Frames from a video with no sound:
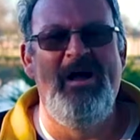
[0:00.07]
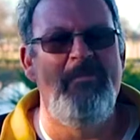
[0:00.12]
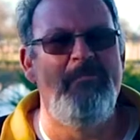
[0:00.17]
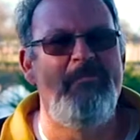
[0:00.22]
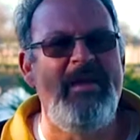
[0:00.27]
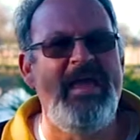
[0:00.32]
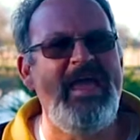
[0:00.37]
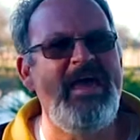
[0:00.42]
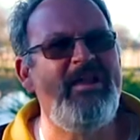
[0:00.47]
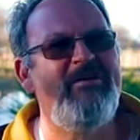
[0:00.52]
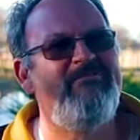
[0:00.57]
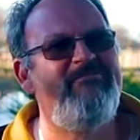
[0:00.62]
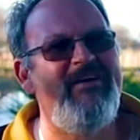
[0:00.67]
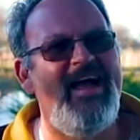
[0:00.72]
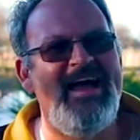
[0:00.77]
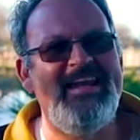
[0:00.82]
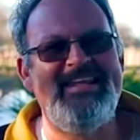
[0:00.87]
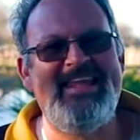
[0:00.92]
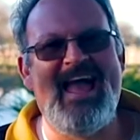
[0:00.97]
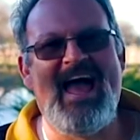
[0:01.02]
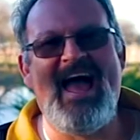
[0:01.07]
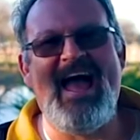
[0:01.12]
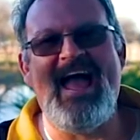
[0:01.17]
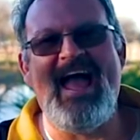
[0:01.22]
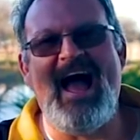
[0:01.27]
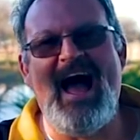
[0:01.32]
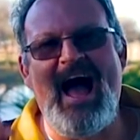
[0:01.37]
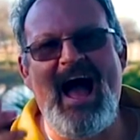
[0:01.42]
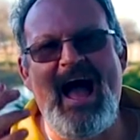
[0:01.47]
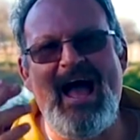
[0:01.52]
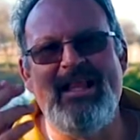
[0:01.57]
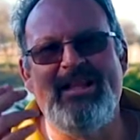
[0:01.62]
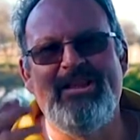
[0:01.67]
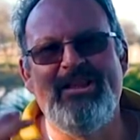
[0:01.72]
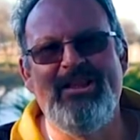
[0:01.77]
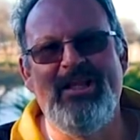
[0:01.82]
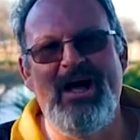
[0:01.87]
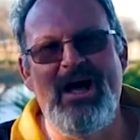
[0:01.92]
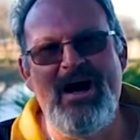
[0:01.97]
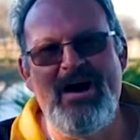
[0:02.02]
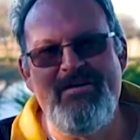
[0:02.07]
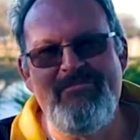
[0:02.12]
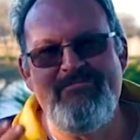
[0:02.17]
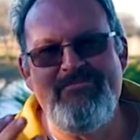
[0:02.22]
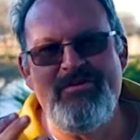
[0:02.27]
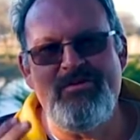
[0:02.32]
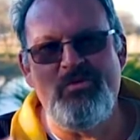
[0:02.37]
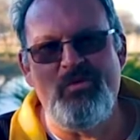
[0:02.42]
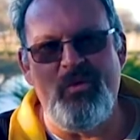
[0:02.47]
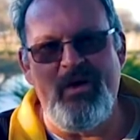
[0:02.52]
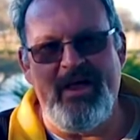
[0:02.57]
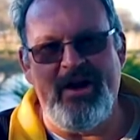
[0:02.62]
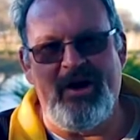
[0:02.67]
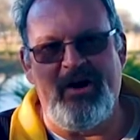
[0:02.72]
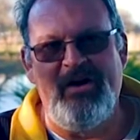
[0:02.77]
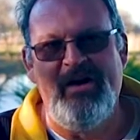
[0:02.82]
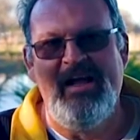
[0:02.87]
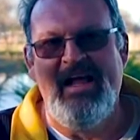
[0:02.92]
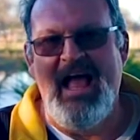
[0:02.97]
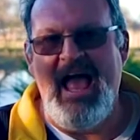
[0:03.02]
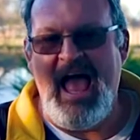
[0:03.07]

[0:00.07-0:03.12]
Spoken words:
Being a fat guy, I love the winter.